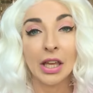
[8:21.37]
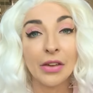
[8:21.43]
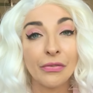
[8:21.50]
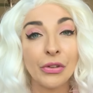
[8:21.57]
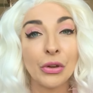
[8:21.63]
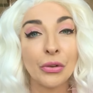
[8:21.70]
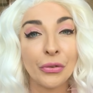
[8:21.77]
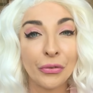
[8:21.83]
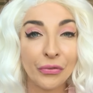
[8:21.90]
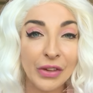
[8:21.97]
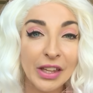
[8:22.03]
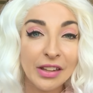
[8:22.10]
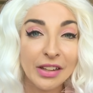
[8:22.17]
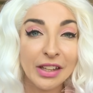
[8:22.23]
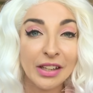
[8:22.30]
If you're
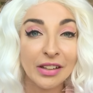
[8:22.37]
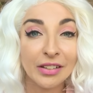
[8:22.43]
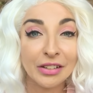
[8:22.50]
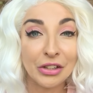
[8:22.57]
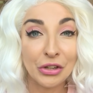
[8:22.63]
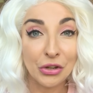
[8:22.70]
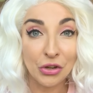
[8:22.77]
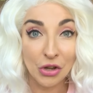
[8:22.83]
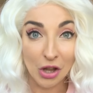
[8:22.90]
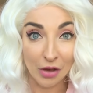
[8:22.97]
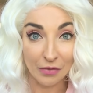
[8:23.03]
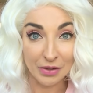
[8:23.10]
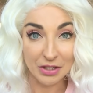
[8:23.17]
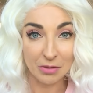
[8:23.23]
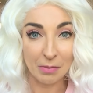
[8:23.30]
feeling
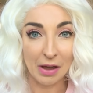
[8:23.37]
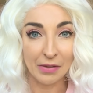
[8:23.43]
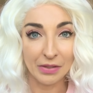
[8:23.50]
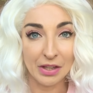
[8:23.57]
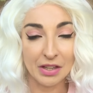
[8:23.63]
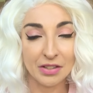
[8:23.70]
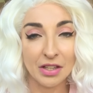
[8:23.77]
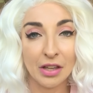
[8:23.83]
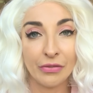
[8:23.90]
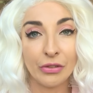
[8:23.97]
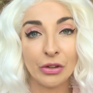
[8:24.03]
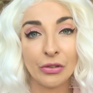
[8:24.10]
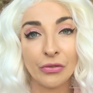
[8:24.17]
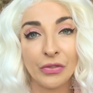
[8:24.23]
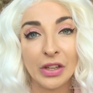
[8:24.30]
nervous about this,
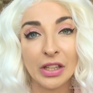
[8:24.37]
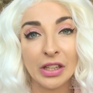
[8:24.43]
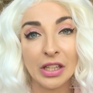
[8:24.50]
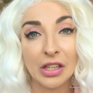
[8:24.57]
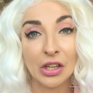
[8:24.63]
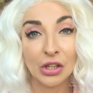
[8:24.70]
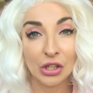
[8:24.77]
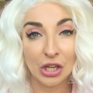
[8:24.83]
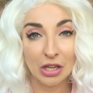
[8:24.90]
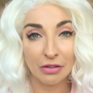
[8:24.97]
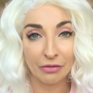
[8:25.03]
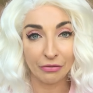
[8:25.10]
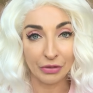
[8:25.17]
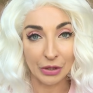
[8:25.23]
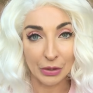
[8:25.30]
if you're feeling
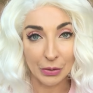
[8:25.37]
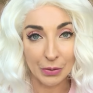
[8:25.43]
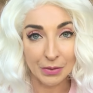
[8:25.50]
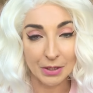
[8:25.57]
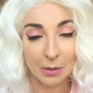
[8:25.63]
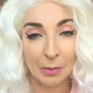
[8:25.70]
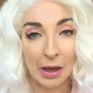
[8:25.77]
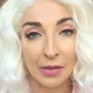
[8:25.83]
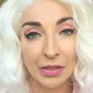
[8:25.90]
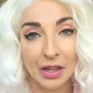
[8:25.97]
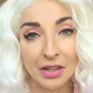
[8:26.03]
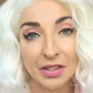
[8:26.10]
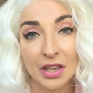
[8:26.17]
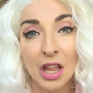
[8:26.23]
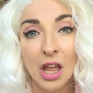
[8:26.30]
confused about
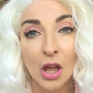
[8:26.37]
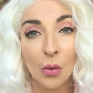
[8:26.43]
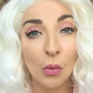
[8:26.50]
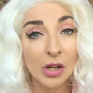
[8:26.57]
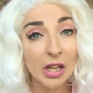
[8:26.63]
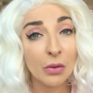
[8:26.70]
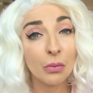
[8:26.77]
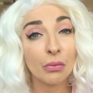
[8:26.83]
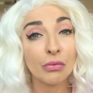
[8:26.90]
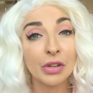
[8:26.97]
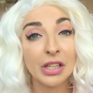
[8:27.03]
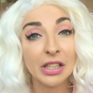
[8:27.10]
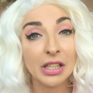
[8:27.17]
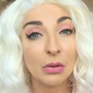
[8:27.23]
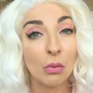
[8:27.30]
this, what I
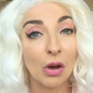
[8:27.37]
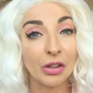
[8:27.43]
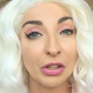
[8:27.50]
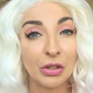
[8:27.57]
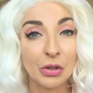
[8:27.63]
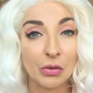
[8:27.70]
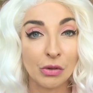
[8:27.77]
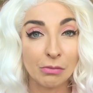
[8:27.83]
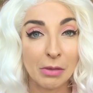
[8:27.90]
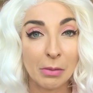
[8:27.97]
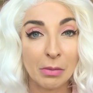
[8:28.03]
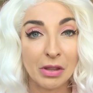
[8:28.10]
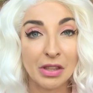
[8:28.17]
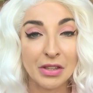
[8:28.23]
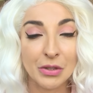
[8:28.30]
really want you to
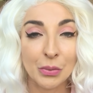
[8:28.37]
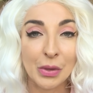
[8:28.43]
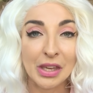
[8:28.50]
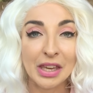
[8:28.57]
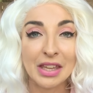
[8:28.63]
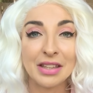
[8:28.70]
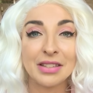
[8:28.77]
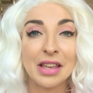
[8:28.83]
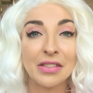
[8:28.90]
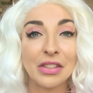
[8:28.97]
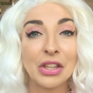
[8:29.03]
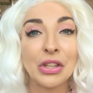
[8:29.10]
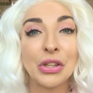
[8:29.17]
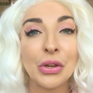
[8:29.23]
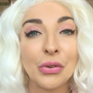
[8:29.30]
remember this week is that
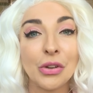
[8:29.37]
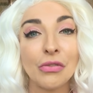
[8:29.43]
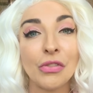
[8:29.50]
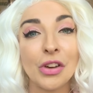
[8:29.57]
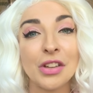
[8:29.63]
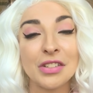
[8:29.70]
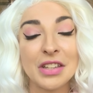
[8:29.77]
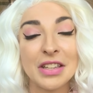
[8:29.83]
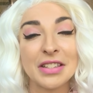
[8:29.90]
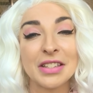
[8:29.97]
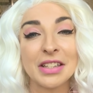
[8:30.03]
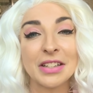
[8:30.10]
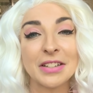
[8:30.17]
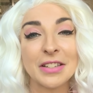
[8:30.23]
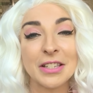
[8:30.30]
the universe is
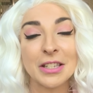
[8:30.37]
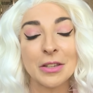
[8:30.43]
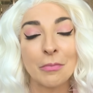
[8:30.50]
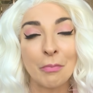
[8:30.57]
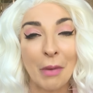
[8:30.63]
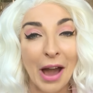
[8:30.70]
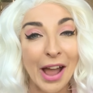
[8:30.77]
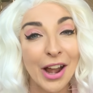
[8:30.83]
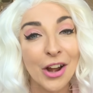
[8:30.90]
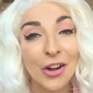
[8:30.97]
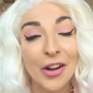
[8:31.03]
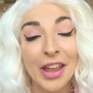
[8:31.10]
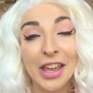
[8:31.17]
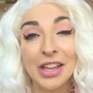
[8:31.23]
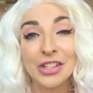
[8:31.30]

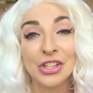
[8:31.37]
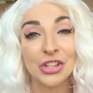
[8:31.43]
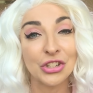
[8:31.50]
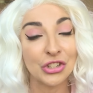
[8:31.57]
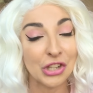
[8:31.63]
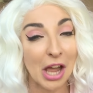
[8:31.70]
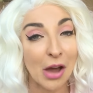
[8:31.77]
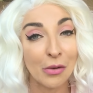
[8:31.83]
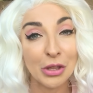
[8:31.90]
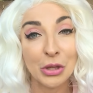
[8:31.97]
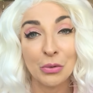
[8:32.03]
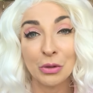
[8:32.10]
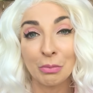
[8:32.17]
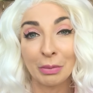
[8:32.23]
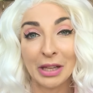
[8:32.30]
conspiring to shower
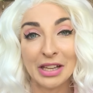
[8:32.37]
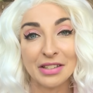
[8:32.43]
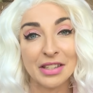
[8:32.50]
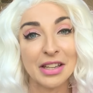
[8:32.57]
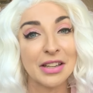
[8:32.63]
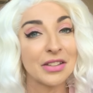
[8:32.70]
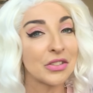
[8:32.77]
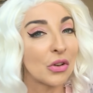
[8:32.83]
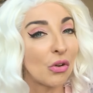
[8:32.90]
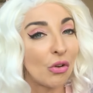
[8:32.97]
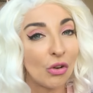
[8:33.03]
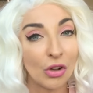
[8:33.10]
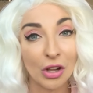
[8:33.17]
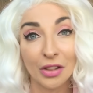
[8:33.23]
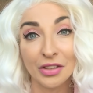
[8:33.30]
you with blessings
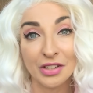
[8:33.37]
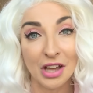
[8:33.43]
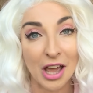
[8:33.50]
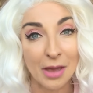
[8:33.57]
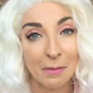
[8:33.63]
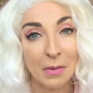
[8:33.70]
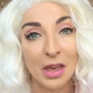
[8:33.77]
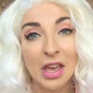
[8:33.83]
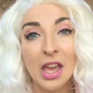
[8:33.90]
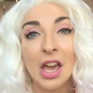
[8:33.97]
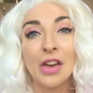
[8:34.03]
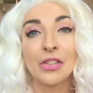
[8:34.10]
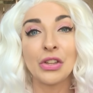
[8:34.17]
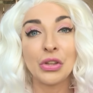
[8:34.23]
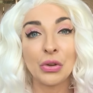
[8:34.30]
all the time.
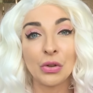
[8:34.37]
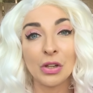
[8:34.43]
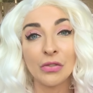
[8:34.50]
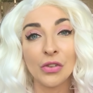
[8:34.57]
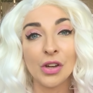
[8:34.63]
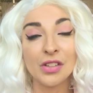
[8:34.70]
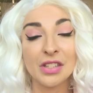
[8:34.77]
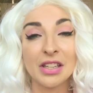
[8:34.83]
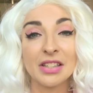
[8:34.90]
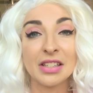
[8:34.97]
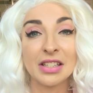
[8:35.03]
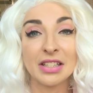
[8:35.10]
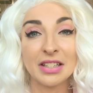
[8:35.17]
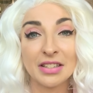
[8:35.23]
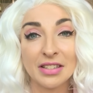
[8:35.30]
The universe is
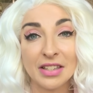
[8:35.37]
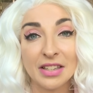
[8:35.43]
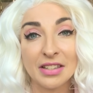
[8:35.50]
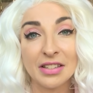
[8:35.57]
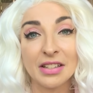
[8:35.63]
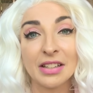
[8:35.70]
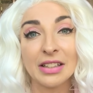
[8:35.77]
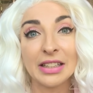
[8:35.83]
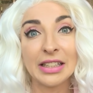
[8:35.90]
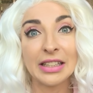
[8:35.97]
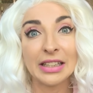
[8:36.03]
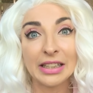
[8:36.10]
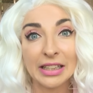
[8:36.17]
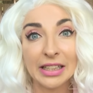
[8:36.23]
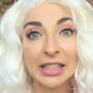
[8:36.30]

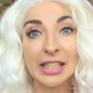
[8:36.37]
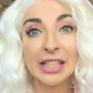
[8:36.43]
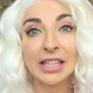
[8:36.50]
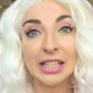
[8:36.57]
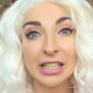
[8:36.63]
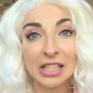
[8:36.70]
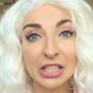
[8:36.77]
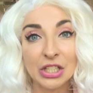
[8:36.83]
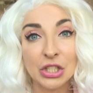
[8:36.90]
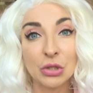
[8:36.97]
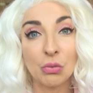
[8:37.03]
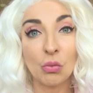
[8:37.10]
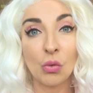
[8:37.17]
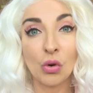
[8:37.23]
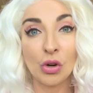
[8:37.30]
consistently leaning
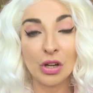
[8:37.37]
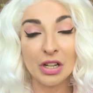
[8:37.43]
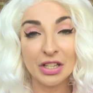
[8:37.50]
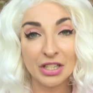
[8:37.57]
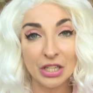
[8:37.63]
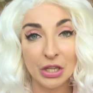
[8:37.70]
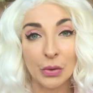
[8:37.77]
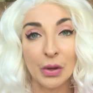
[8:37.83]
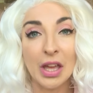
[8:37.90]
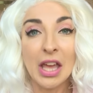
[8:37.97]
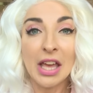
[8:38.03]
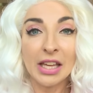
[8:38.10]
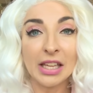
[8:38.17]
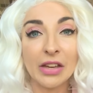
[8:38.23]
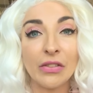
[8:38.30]
towards you,
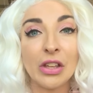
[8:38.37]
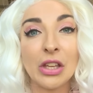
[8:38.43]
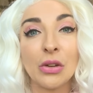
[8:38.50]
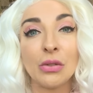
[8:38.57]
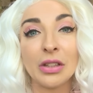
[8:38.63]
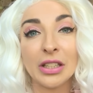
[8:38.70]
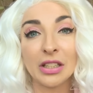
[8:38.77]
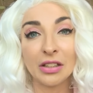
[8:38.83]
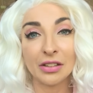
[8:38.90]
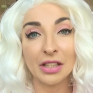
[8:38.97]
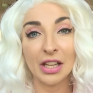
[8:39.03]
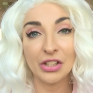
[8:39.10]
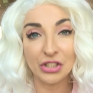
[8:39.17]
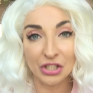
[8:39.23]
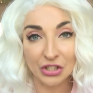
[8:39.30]
giving you little
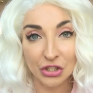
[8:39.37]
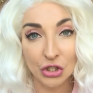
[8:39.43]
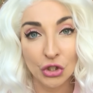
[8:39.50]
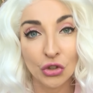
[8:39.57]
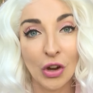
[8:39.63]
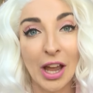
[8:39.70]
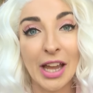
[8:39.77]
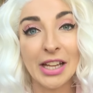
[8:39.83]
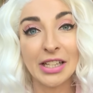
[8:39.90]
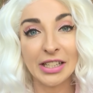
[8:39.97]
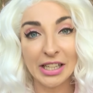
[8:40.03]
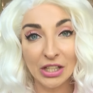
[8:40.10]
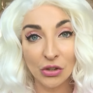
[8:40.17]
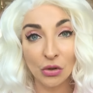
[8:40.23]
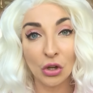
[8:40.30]
nudges, trying to
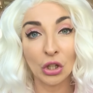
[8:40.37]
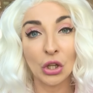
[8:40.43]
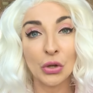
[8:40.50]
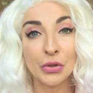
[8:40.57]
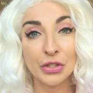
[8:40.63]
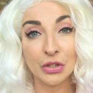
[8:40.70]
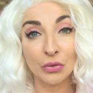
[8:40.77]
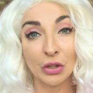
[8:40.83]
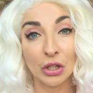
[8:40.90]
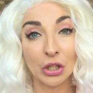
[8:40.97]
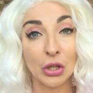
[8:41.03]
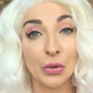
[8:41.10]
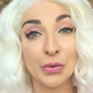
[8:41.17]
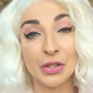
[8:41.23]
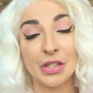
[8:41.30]
get you closer and
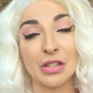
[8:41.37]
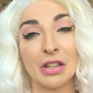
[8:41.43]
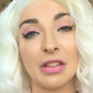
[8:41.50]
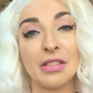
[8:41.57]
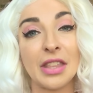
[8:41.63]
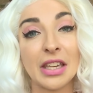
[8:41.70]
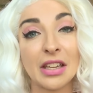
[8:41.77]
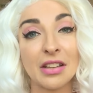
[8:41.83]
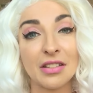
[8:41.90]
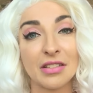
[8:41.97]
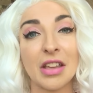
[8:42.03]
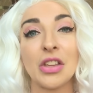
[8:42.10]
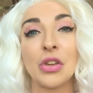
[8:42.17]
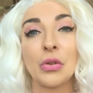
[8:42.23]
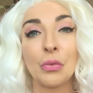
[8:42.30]
closer to the things
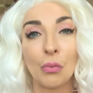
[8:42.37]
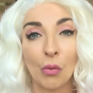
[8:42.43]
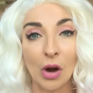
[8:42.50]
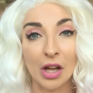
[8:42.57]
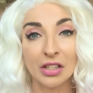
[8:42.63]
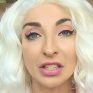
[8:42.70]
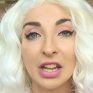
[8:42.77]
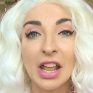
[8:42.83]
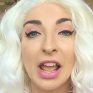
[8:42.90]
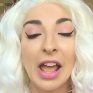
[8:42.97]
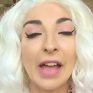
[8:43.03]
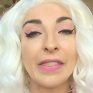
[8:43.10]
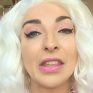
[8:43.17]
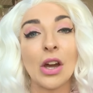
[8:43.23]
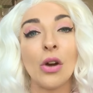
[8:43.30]
that you want.
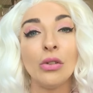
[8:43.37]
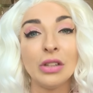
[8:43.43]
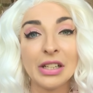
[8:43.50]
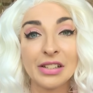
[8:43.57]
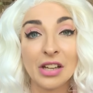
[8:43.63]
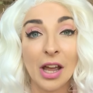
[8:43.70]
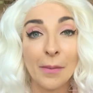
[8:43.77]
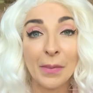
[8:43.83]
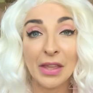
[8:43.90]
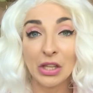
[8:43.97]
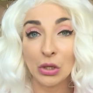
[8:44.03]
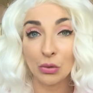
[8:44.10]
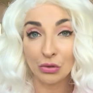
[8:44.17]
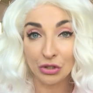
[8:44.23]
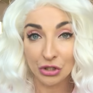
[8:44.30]
And the only time that
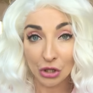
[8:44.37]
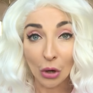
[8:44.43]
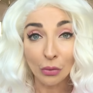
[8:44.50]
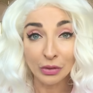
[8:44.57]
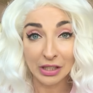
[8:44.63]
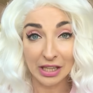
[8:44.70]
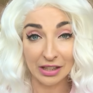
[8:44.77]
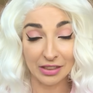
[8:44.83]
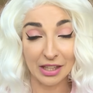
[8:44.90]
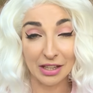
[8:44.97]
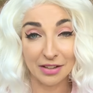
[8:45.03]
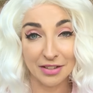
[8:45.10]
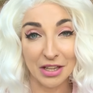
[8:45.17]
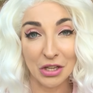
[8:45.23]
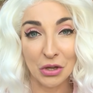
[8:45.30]
you don't get
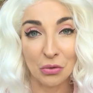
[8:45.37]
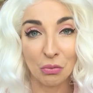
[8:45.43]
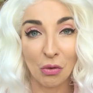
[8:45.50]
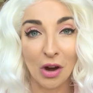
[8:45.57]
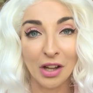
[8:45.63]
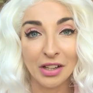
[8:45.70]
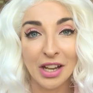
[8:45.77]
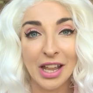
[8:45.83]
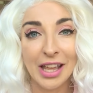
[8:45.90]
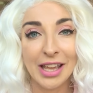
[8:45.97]
things that you want